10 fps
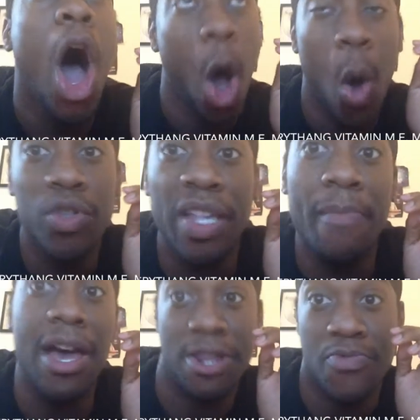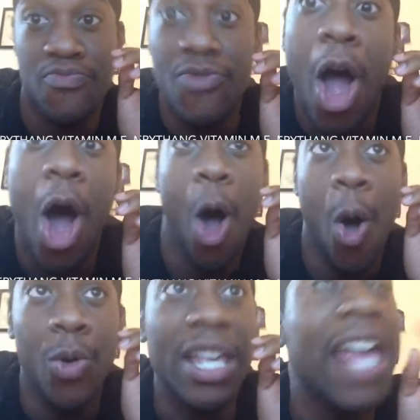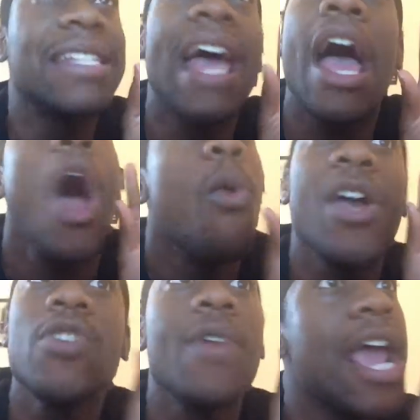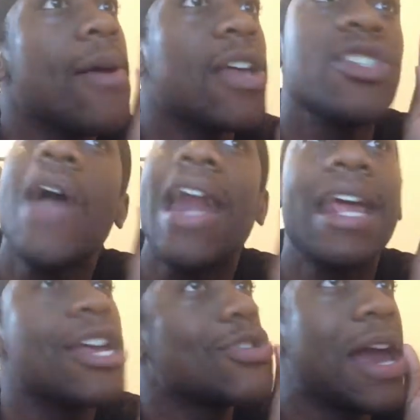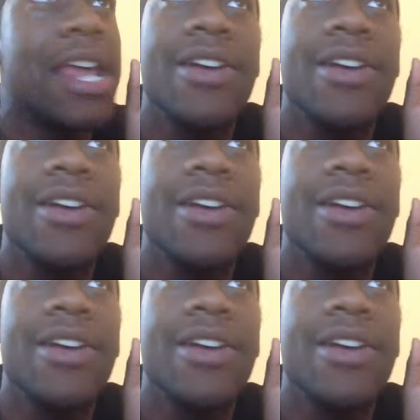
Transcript: Hoes and money. Hoes. And he sound, when you hear it, you gotta hear it.